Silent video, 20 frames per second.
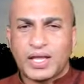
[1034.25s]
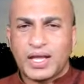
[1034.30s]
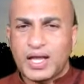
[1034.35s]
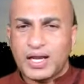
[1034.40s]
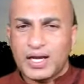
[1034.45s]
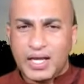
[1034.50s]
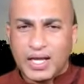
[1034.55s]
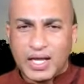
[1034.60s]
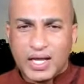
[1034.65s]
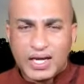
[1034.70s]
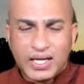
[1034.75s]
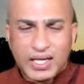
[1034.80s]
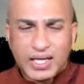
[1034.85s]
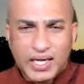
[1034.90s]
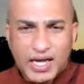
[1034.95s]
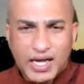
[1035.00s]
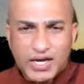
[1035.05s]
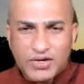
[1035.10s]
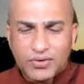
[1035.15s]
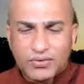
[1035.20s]
and any
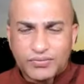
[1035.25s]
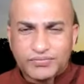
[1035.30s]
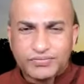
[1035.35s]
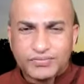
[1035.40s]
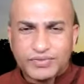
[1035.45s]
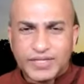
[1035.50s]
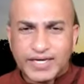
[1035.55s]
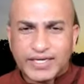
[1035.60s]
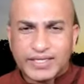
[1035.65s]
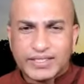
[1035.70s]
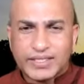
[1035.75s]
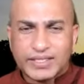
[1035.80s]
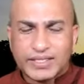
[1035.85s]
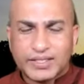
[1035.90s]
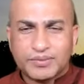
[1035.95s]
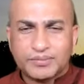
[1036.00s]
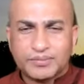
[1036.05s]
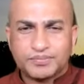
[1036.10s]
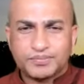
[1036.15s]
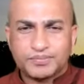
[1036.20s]
kind of
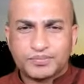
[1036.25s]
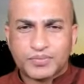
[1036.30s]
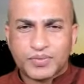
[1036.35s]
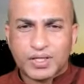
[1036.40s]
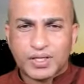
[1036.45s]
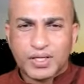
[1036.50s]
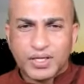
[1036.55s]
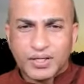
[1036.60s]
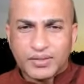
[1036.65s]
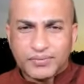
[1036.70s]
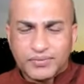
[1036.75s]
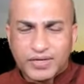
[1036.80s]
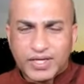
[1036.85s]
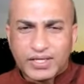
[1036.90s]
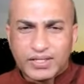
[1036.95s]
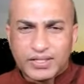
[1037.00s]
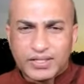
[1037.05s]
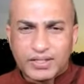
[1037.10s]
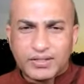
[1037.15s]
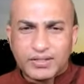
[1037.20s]
that
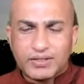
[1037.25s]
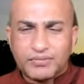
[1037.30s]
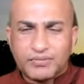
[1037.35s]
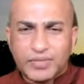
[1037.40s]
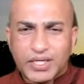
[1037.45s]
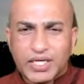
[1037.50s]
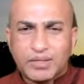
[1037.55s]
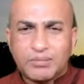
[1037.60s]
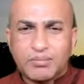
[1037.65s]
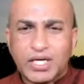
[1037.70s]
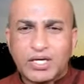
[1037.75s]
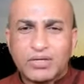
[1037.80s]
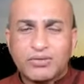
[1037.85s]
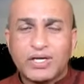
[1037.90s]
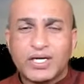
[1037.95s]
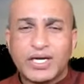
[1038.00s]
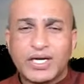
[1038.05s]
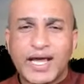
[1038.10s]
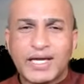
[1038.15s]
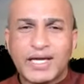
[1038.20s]
conflict in
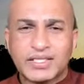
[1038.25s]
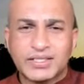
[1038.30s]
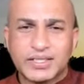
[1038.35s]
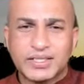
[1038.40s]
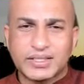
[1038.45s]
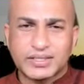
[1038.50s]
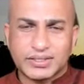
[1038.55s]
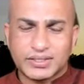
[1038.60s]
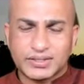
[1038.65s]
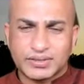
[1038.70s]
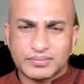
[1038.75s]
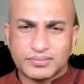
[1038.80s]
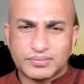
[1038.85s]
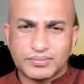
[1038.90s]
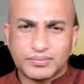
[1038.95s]
between actions.